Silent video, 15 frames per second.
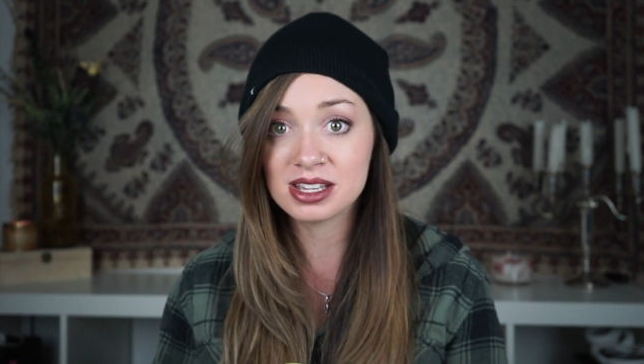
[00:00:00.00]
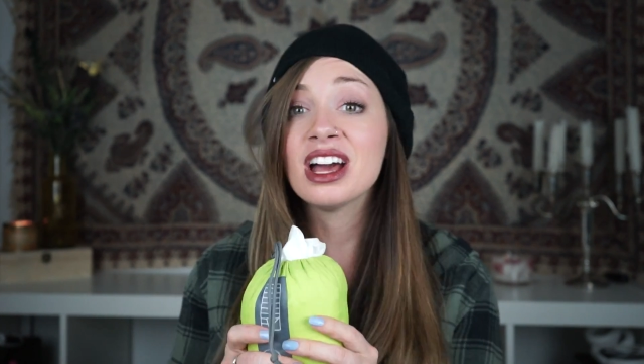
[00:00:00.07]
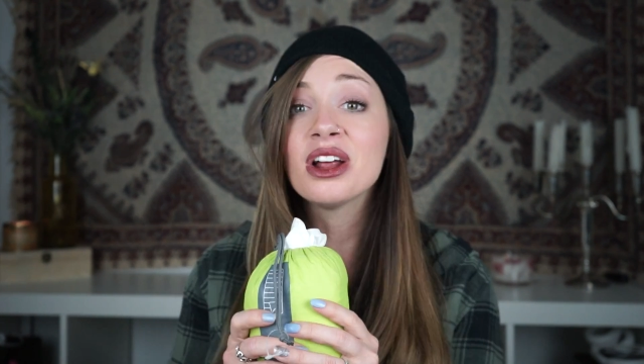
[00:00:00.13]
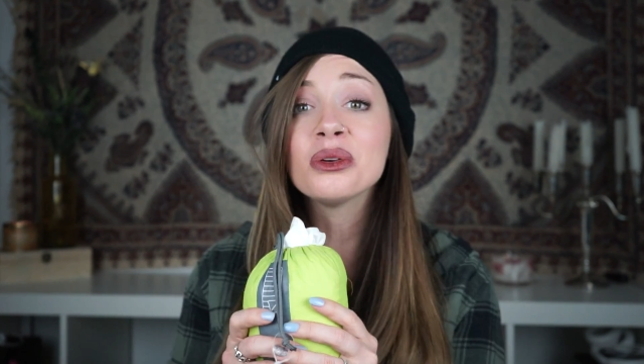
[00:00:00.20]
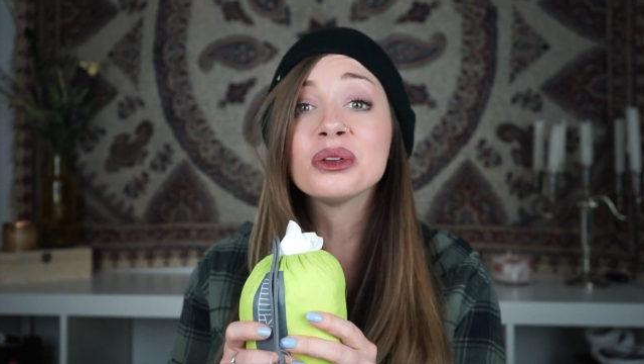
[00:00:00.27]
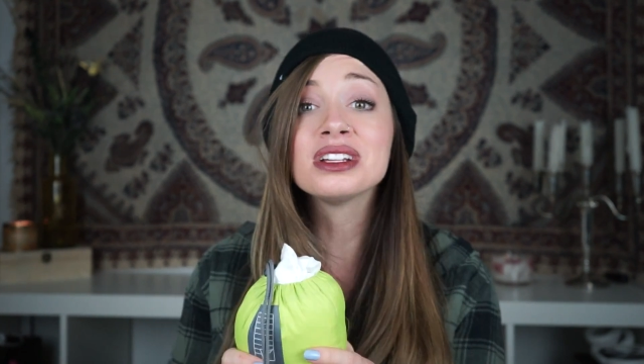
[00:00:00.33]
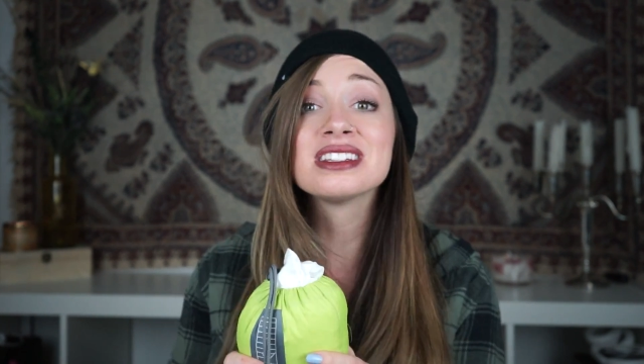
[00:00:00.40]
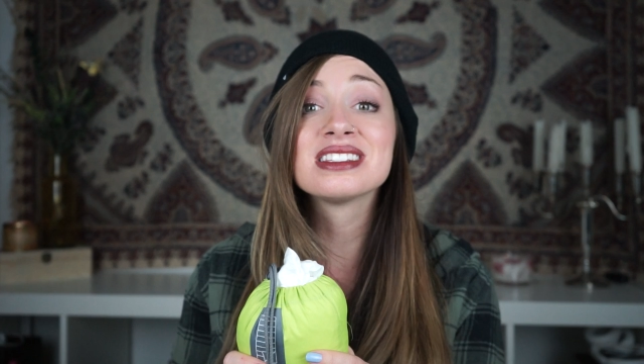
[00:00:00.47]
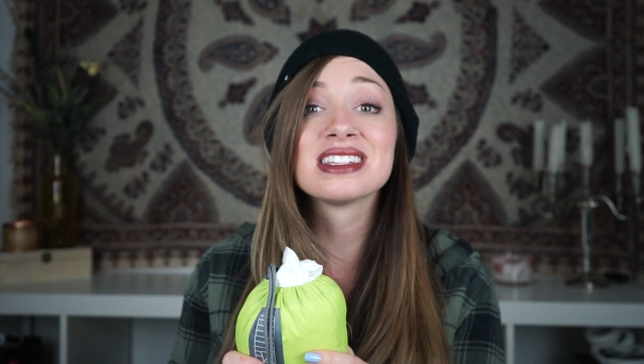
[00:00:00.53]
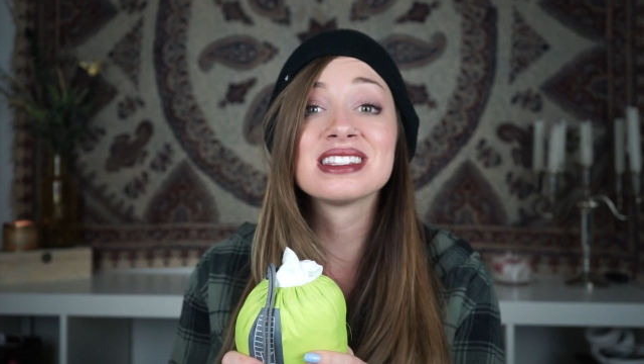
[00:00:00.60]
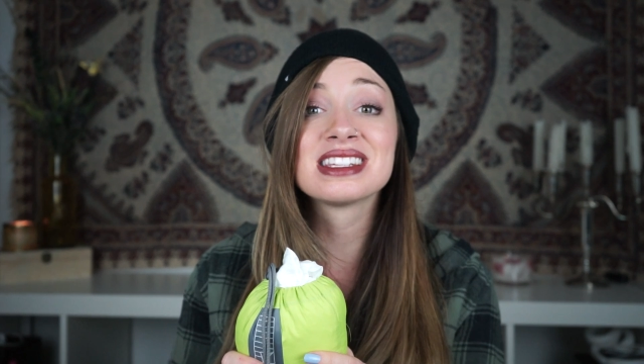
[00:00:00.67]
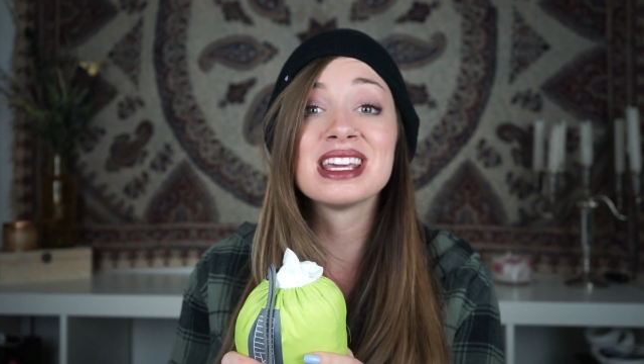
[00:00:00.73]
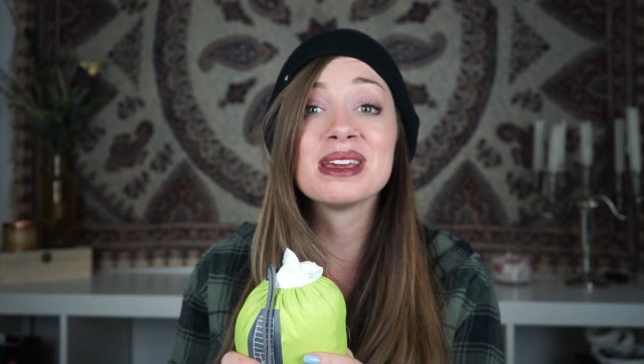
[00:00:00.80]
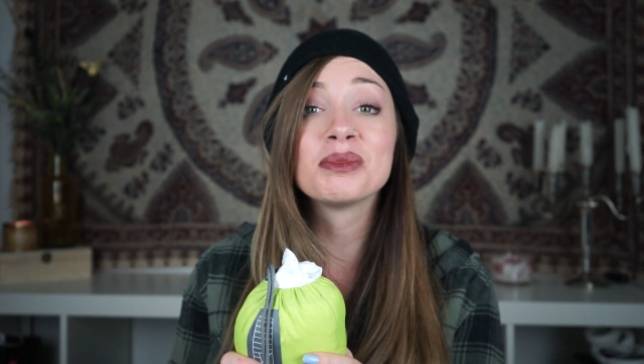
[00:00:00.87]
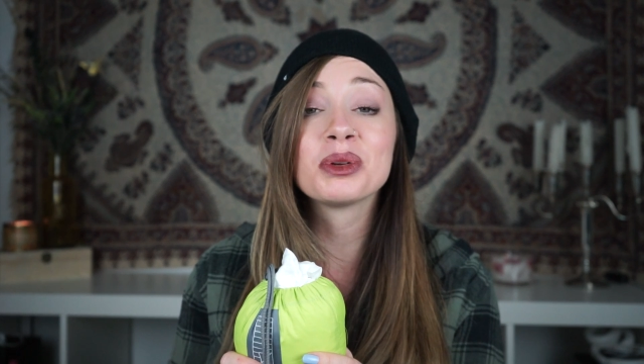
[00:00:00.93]
Not only does this
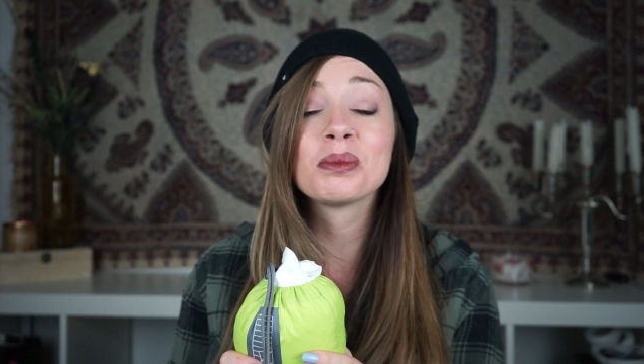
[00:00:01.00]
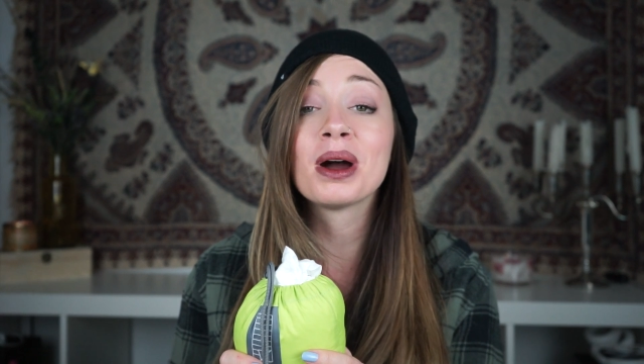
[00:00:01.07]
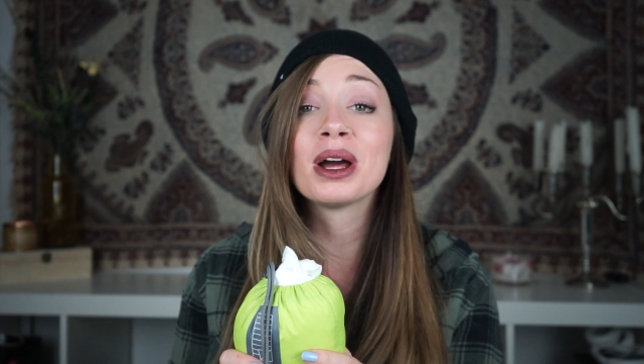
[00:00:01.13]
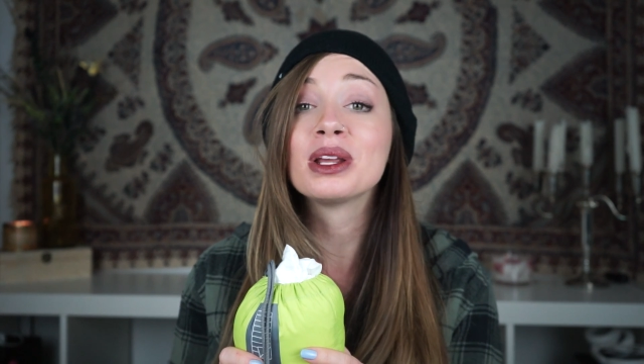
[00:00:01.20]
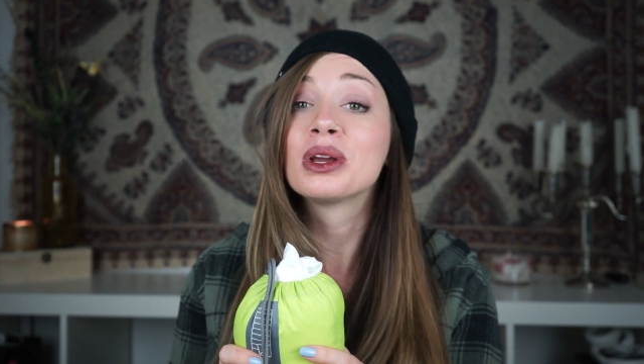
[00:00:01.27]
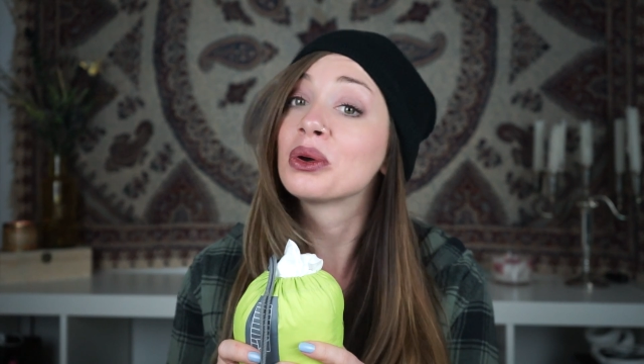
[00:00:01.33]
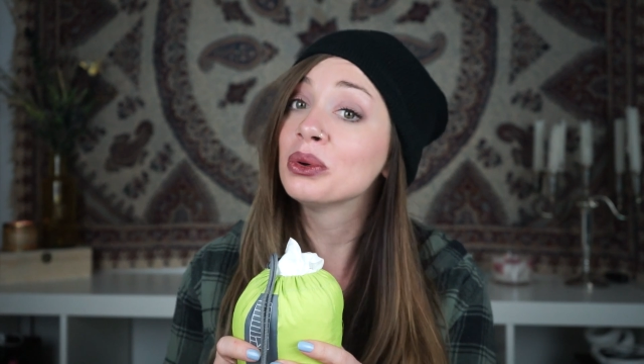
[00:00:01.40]
keep your body